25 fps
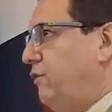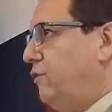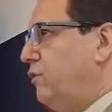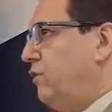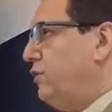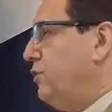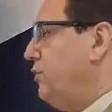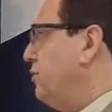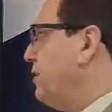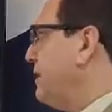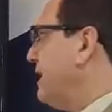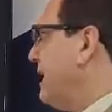
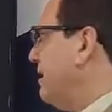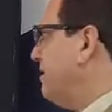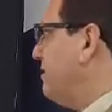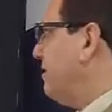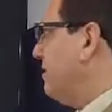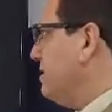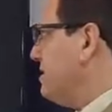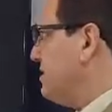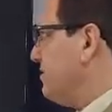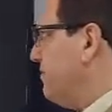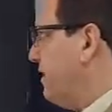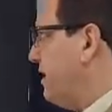your
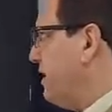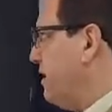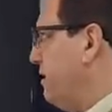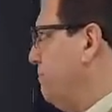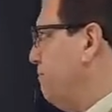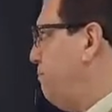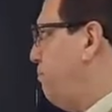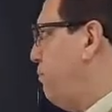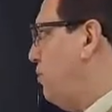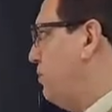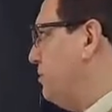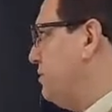catheter is very
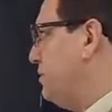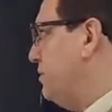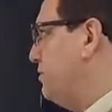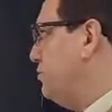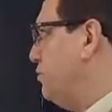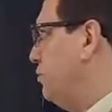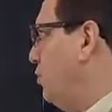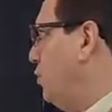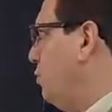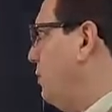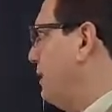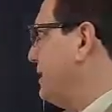important.
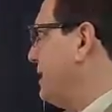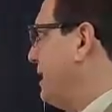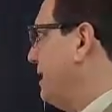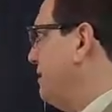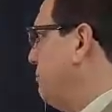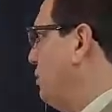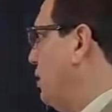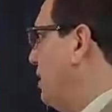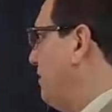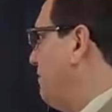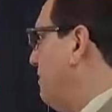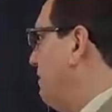You know what
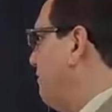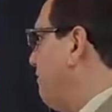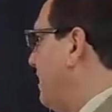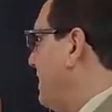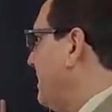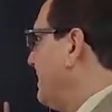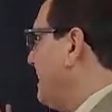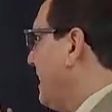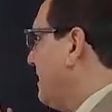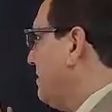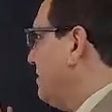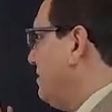catheter, you have
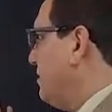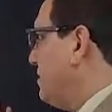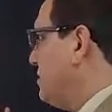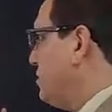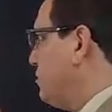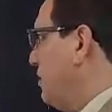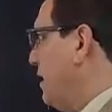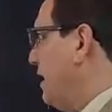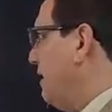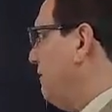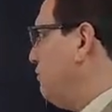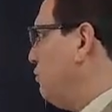different
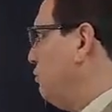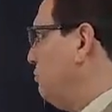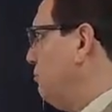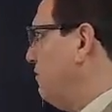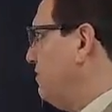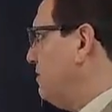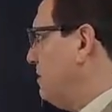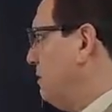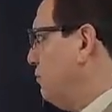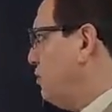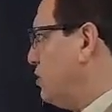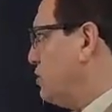catheters. You have to
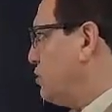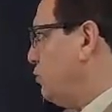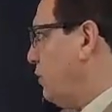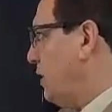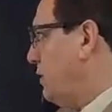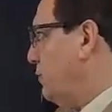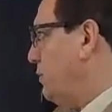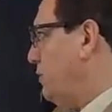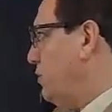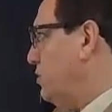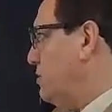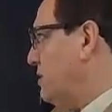meet. The most
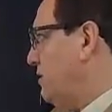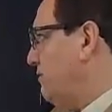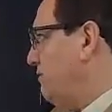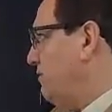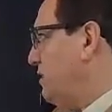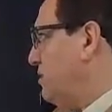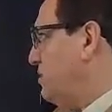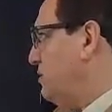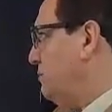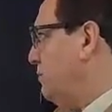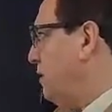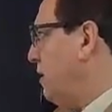one we use a
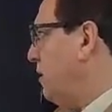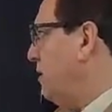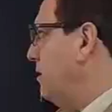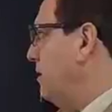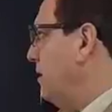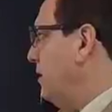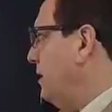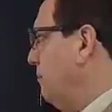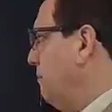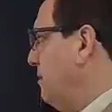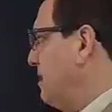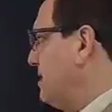vertebra,
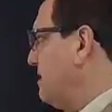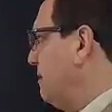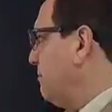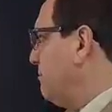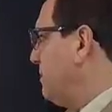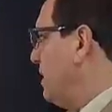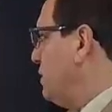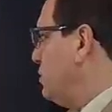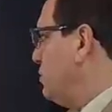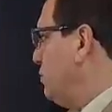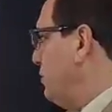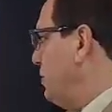but
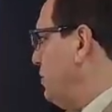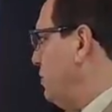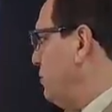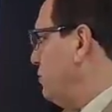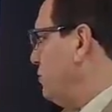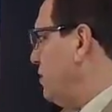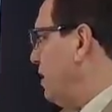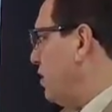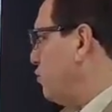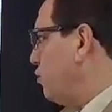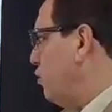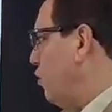sometimes we
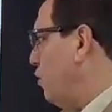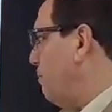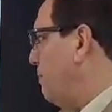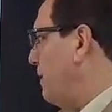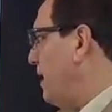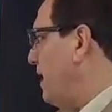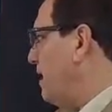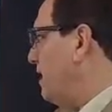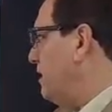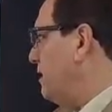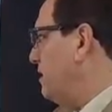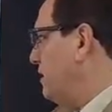use a
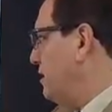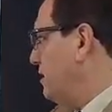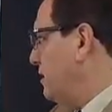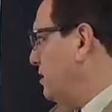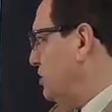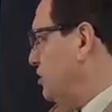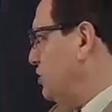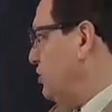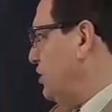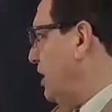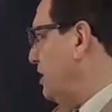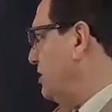Cobra,
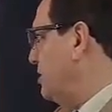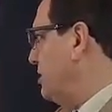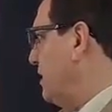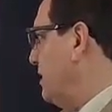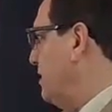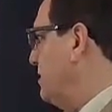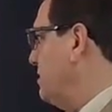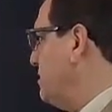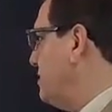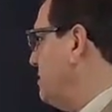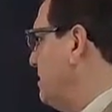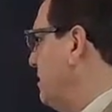
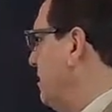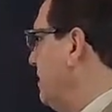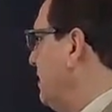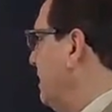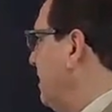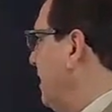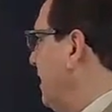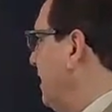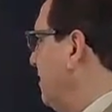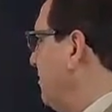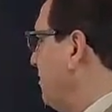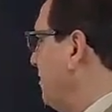Judkins,
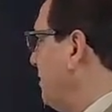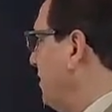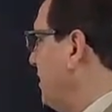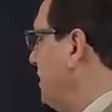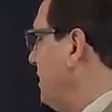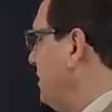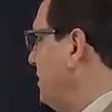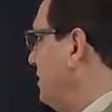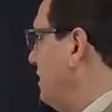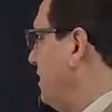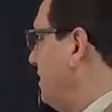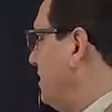and
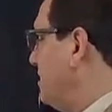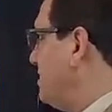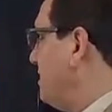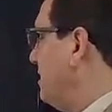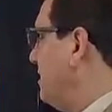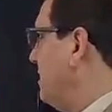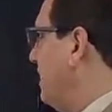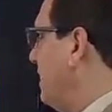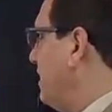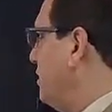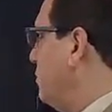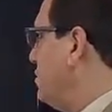really
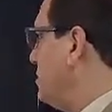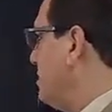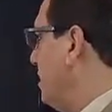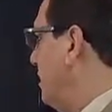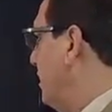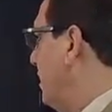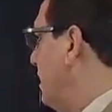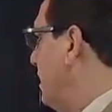recently I use a